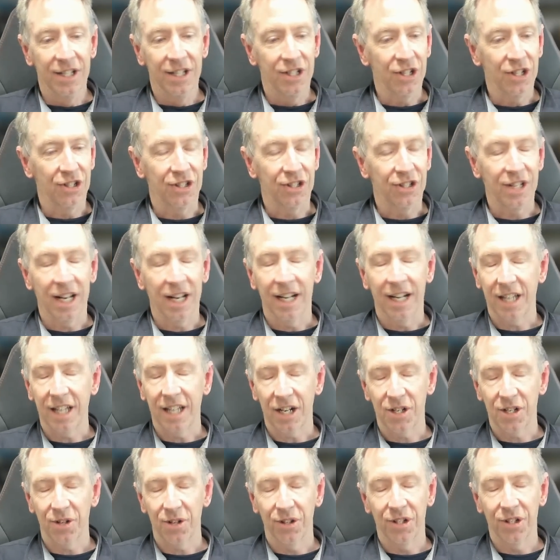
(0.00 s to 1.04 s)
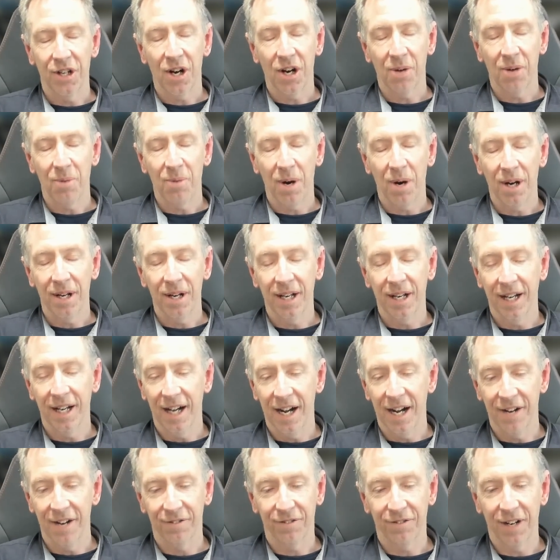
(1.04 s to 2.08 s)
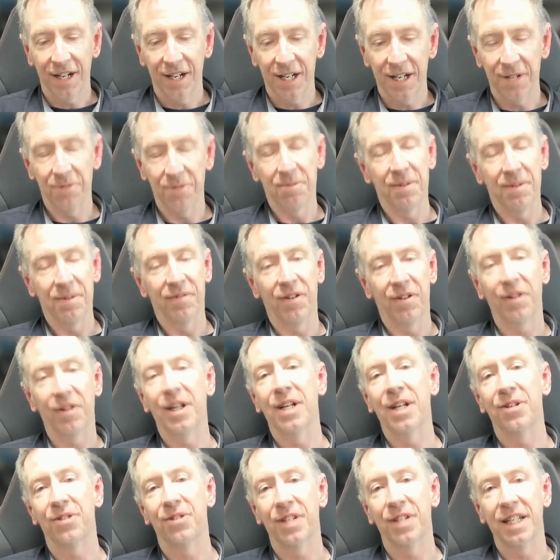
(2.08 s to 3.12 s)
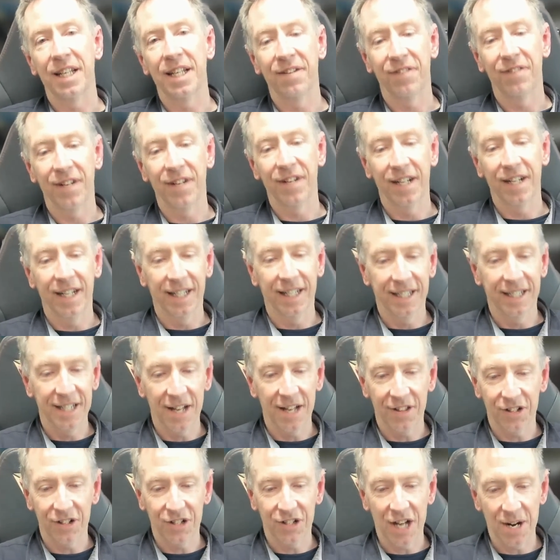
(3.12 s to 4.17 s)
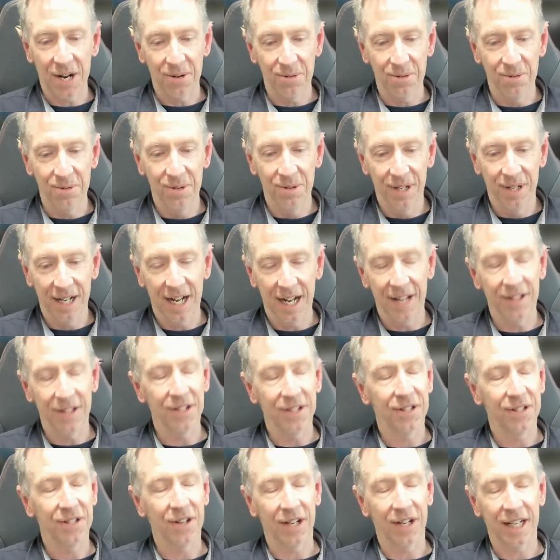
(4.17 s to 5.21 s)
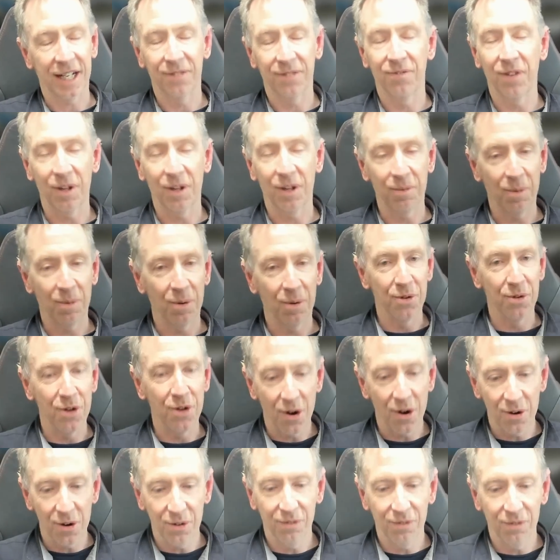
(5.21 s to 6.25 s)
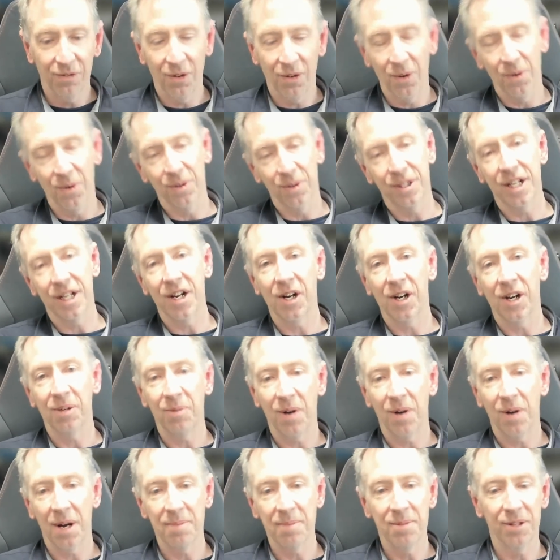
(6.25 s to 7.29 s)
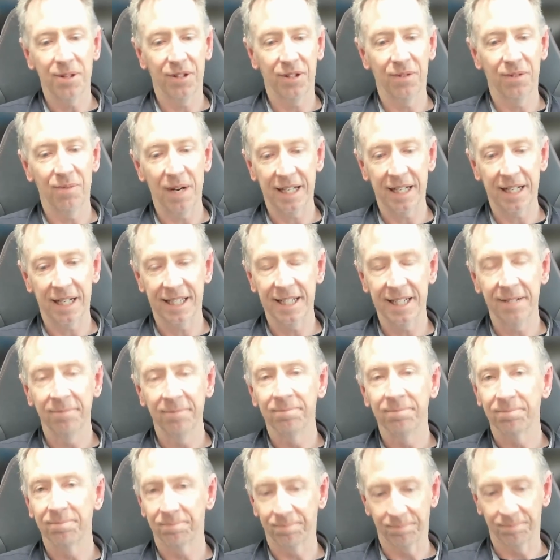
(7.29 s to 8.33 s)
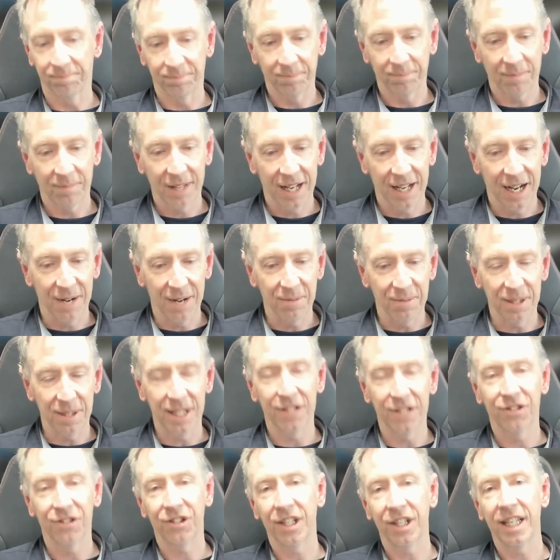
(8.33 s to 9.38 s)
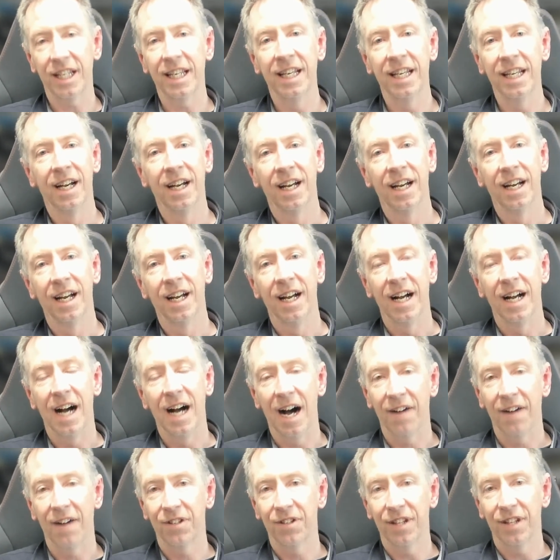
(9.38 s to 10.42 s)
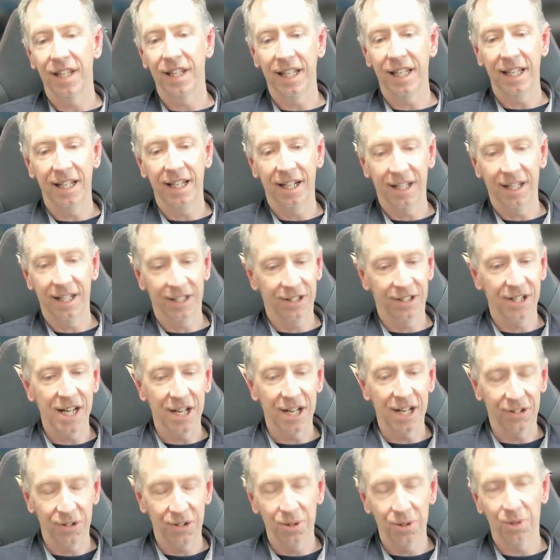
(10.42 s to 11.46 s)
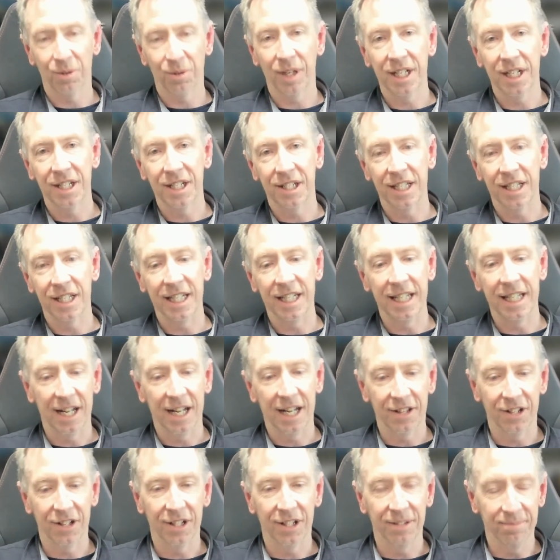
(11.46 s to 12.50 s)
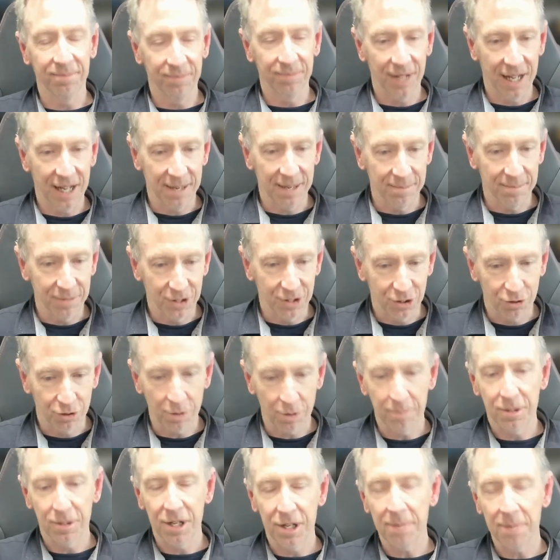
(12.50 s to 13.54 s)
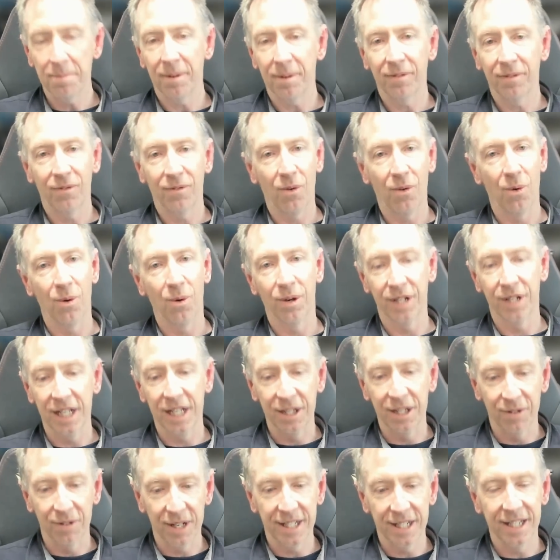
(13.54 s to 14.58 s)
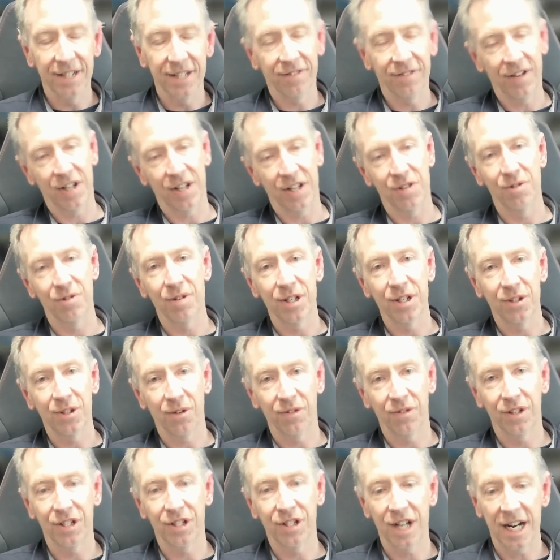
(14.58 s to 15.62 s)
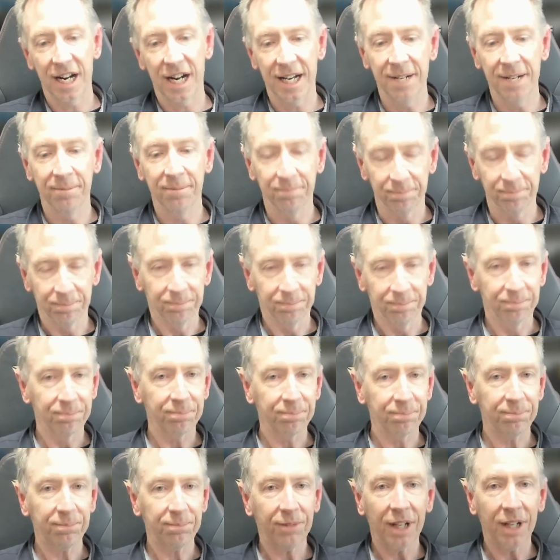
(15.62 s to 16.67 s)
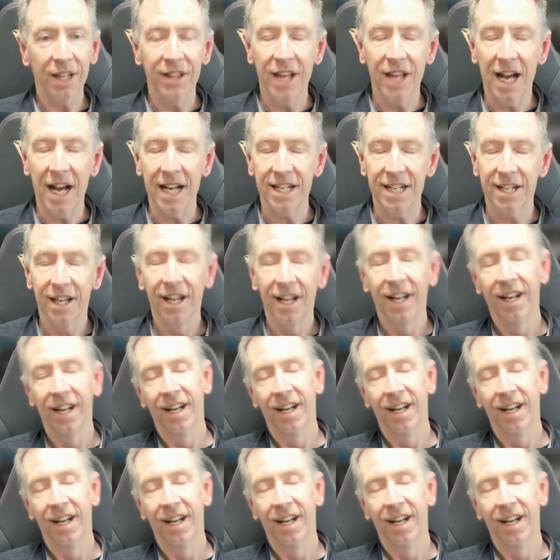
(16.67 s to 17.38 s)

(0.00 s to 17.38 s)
Just touching on the DIY front, it'll be very interesting if another channel that's, I guess, very known for DIY immersive waxing. We did see after the Silca released the strip chip for degreasing the factory grease off the chain, that